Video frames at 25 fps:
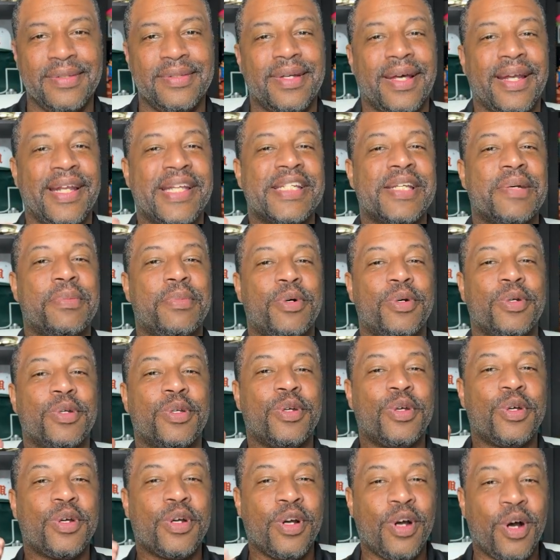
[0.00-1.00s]
and it's about
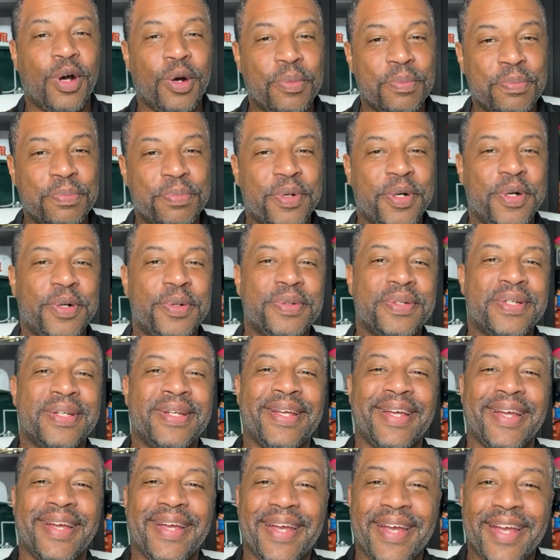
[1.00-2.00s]

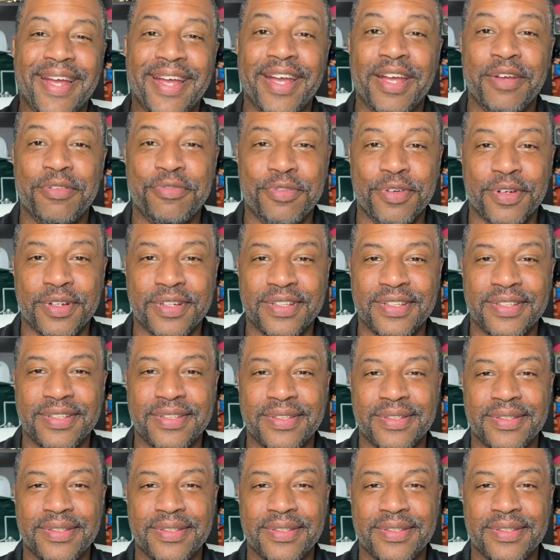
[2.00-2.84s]
compound effort.